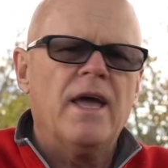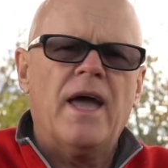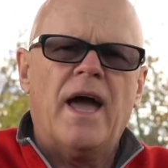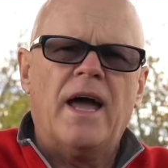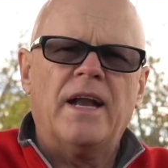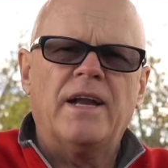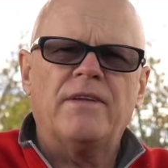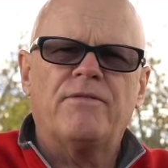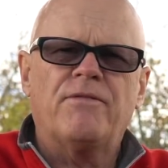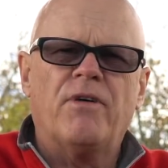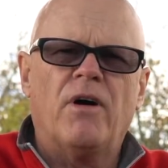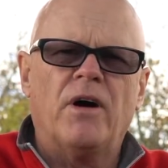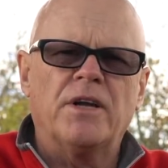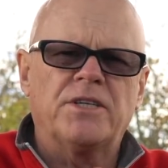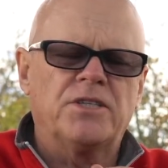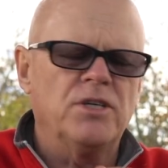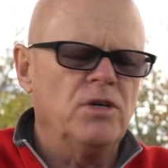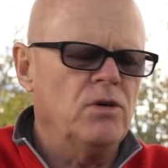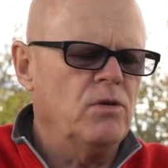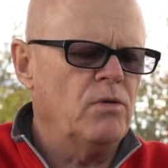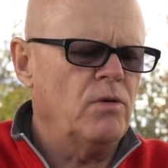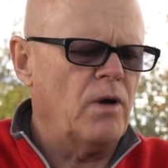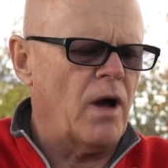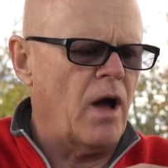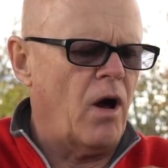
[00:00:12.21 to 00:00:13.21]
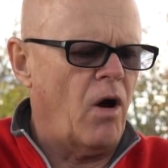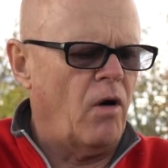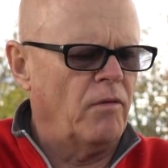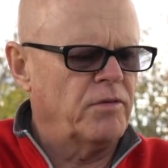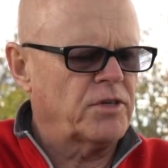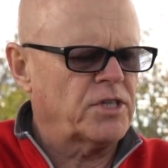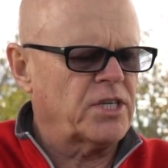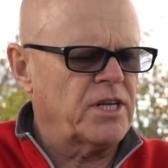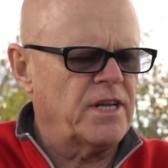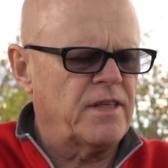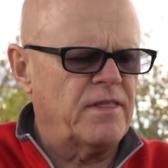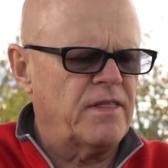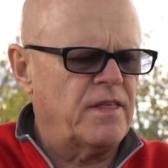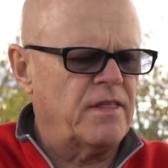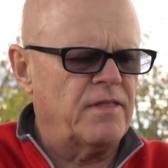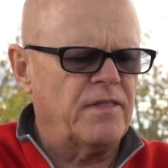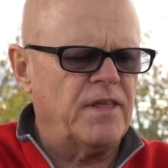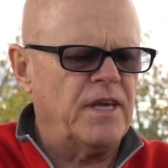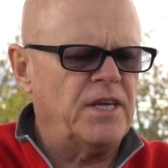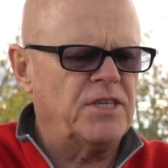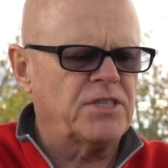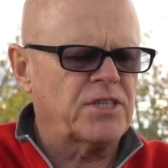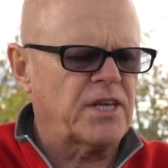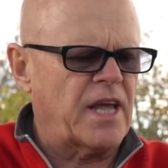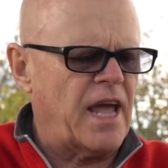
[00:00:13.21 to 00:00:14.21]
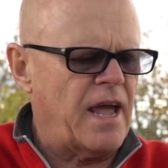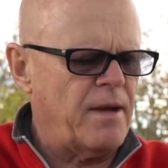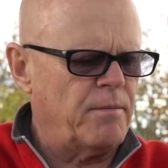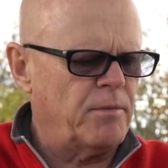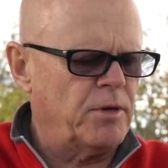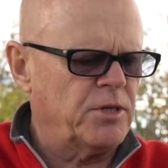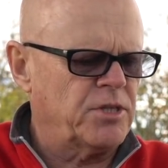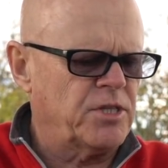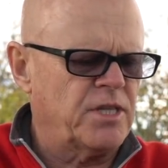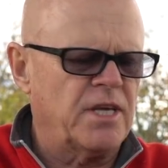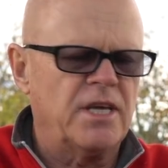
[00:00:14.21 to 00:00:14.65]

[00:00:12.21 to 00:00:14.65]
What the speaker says: And if I do, obviously, these cameras,